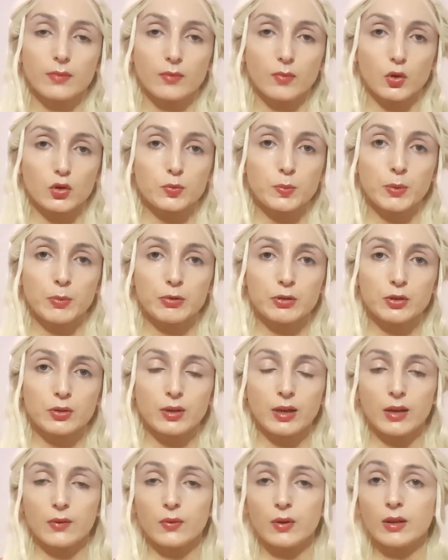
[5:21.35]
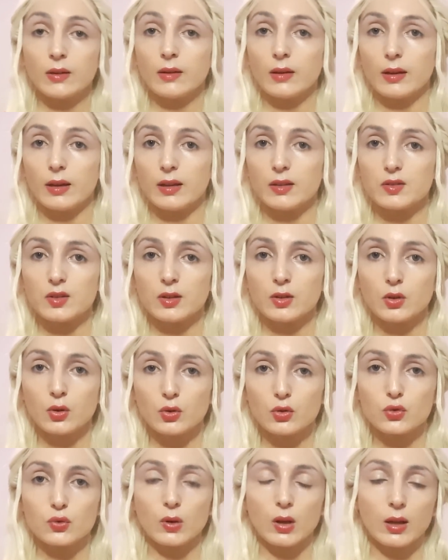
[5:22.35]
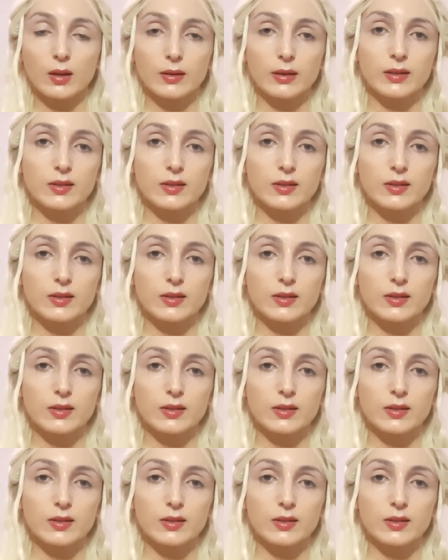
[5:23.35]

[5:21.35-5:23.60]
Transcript: most people don't have it, it's unusual,